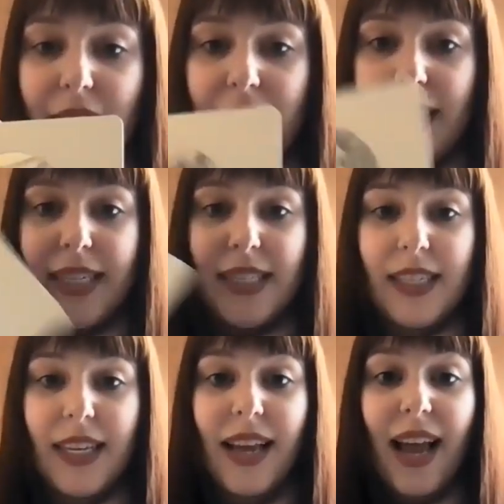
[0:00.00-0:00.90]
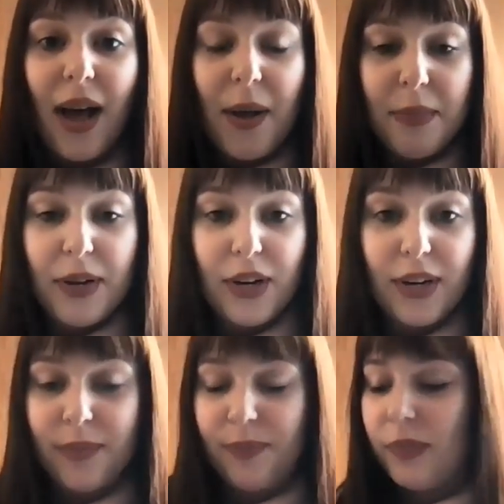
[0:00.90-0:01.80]
there is a
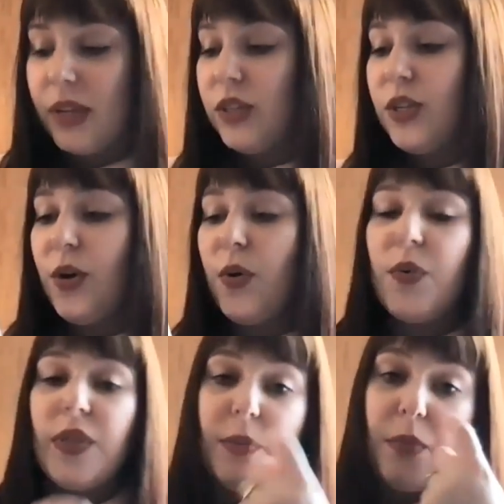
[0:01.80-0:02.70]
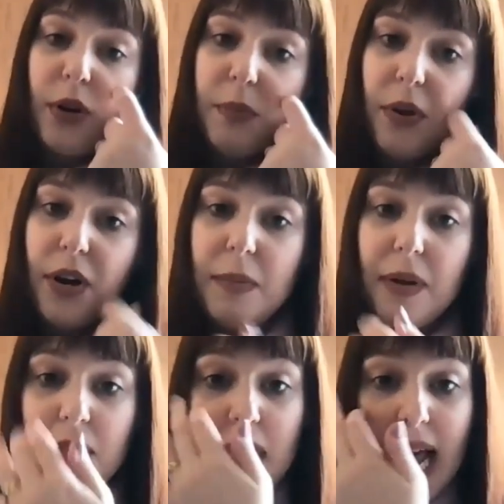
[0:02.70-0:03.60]
mirror. So the important part
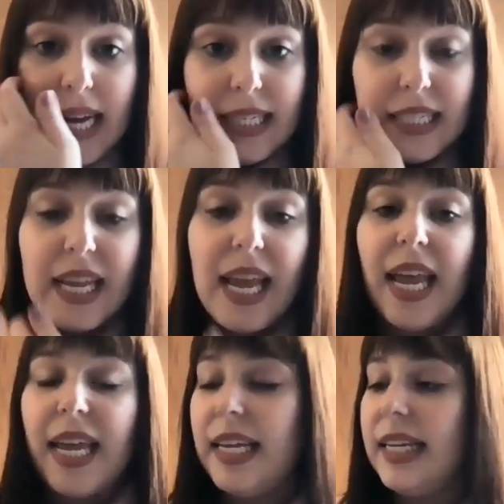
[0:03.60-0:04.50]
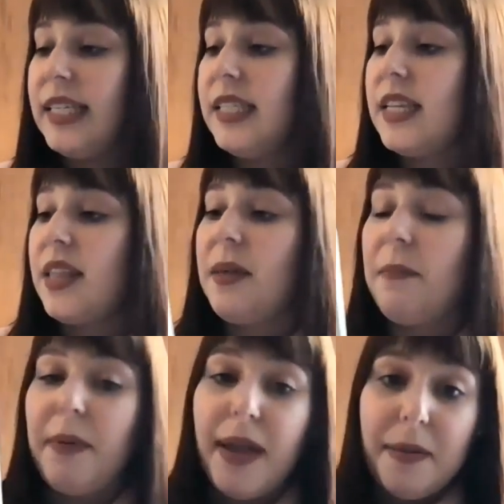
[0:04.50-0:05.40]
about that is
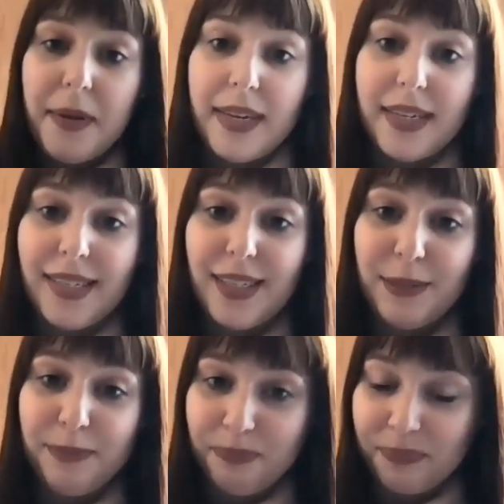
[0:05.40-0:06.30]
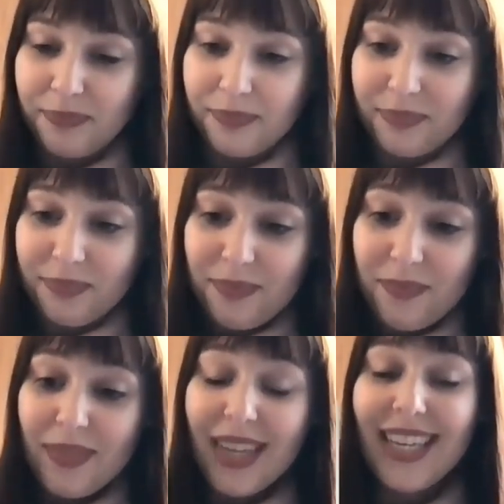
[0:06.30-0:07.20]
that babies
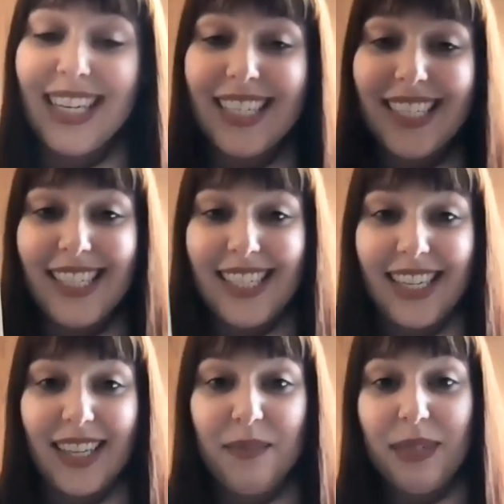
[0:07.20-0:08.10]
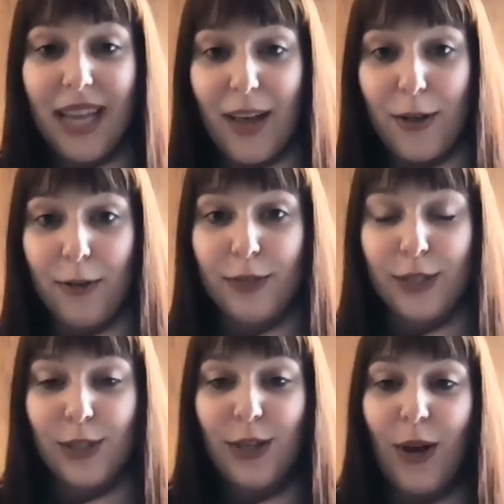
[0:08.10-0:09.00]
need to see themselves.
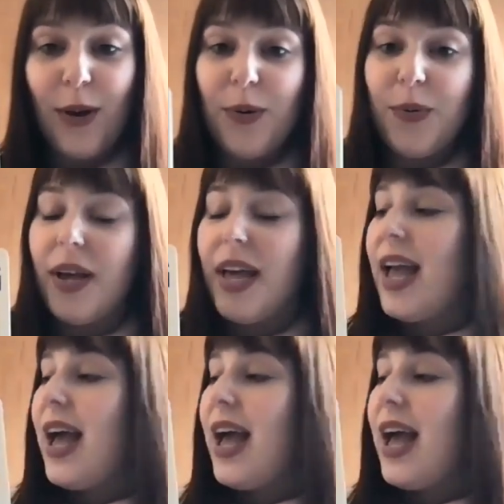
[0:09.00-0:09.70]
So